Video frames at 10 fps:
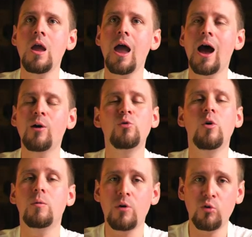how to
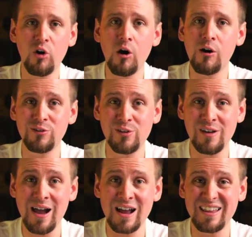approach art and
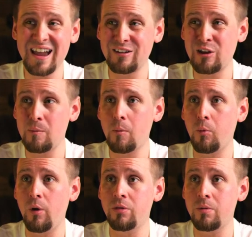design and how to come up
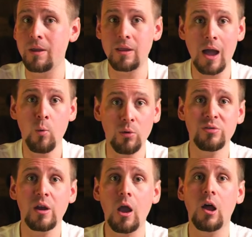with, and I will
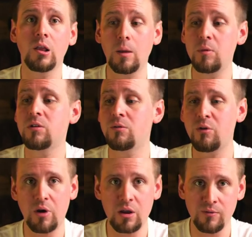say unlimited
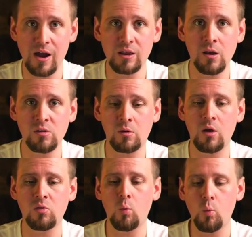creative ideas
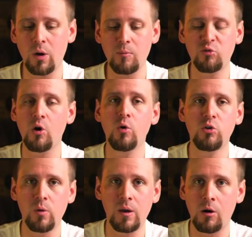because what I'm showing
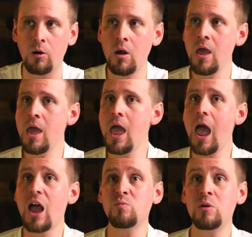you here
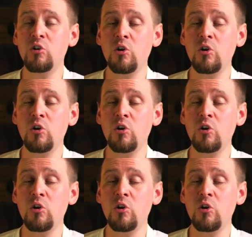has been